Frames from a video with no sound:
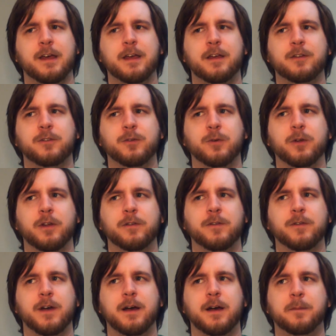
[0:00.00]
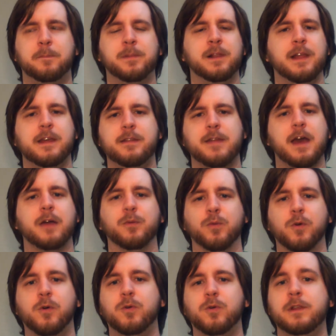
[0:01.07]
sort of uh, play that
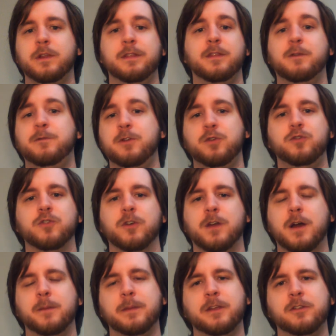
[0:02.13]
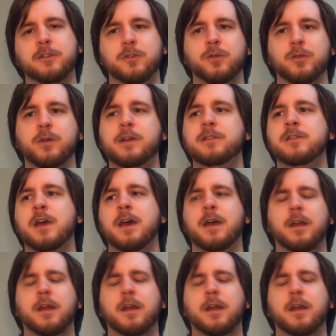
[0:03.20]
role in the future coming stories